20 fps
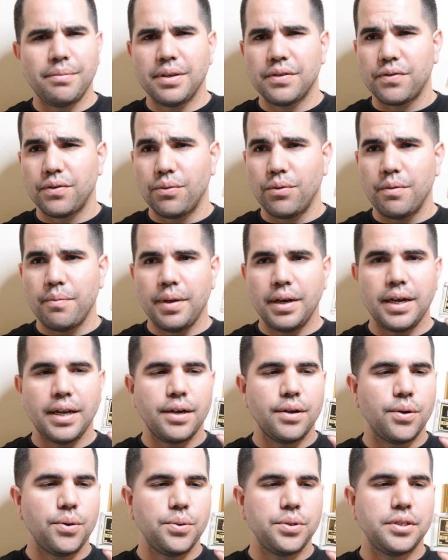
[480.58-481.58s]
mist for women
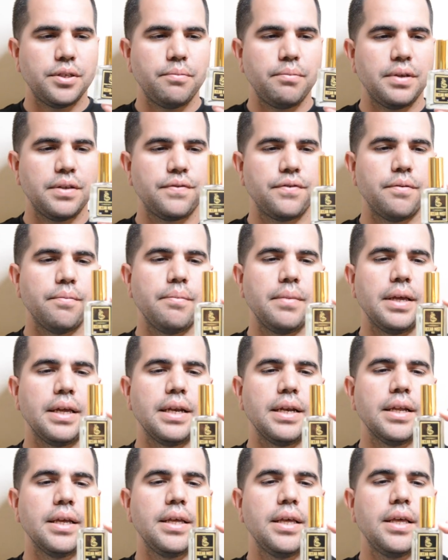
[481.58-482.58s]
and an ocean mist for
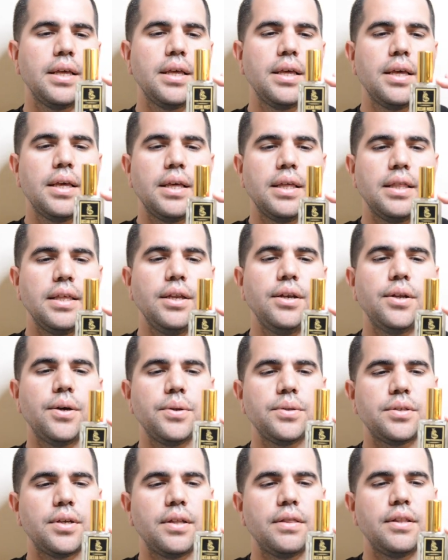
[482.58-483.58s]
men. The
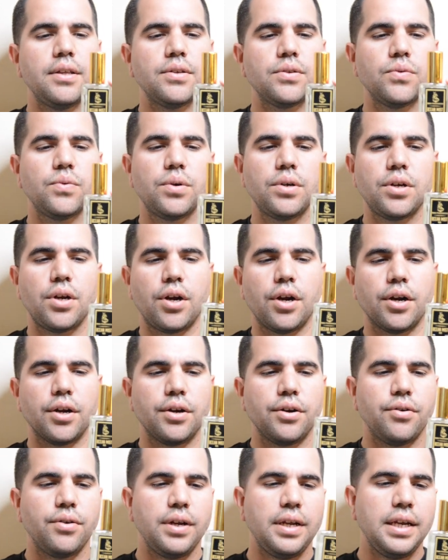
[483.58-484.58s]
notes on this one are
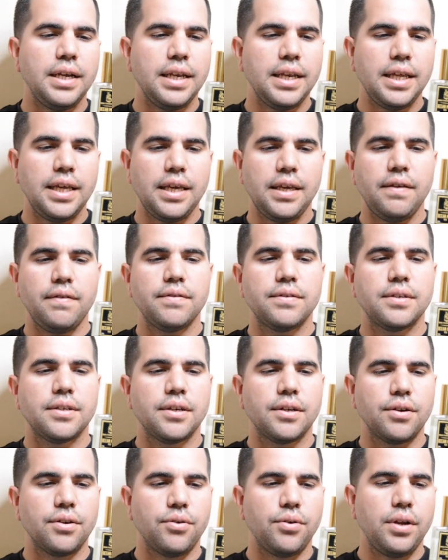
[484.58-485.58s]
green leaves,
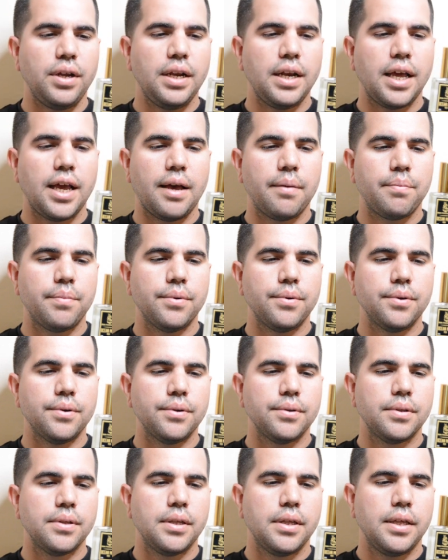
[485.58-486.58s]
green
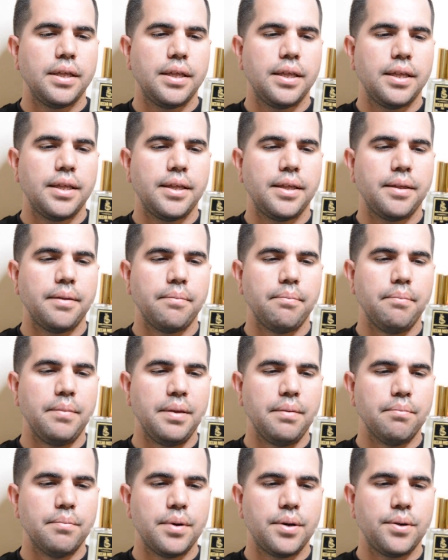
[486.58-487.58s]
apple,
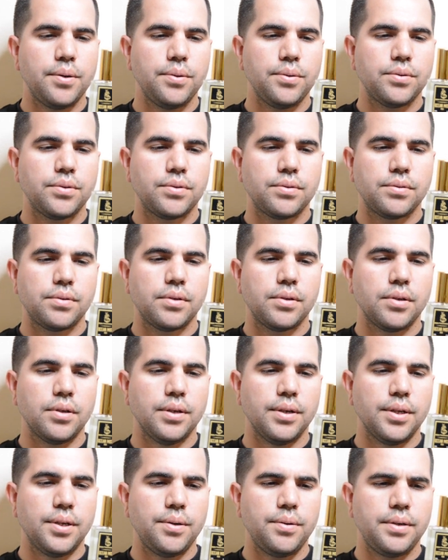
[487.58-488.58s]
mimosa,
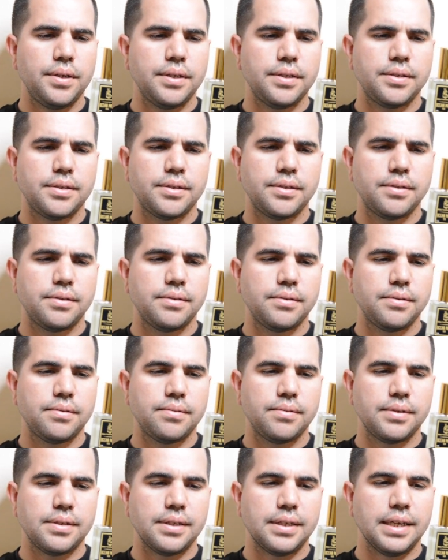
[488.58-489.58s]
lotus,
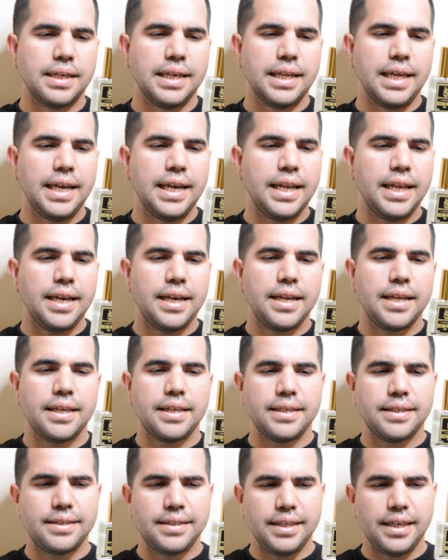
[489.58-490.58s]
linen,
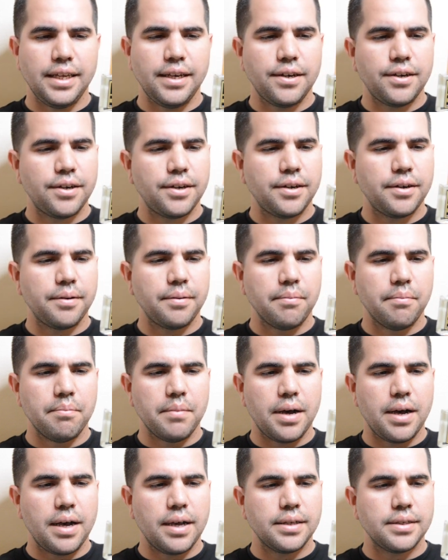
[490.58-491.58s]
cedar,
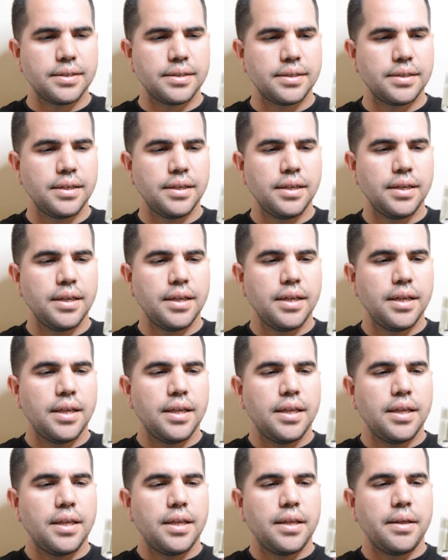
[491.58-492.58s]
moss,
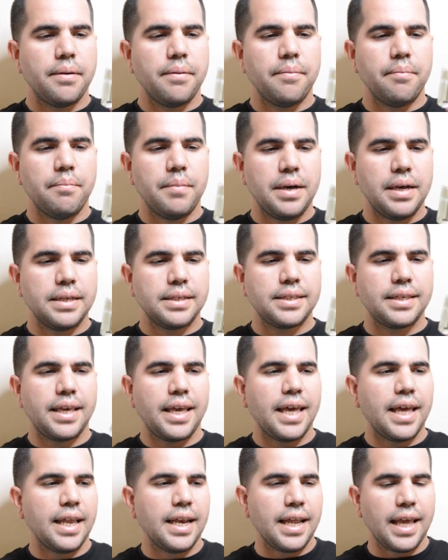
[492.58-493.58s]
musk,
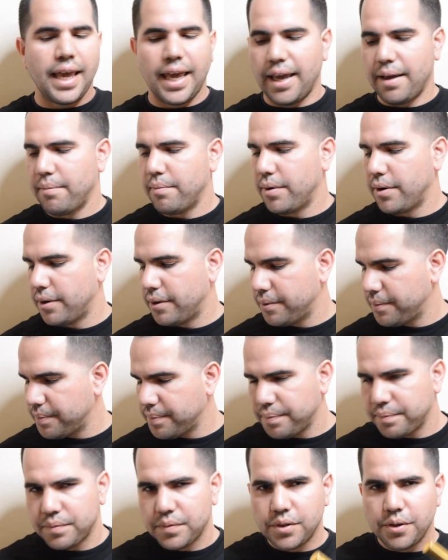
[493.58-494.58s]
and amber.
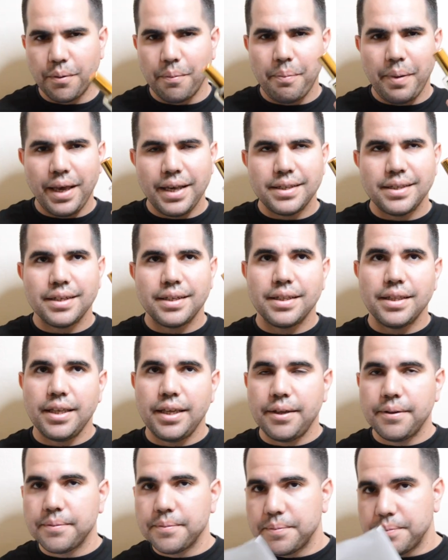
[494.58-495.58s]
So
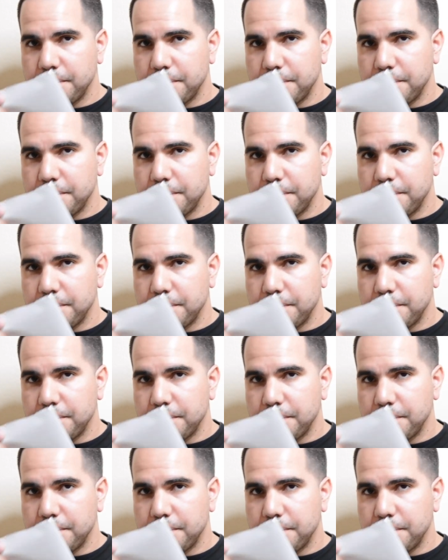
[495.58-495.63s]
basically,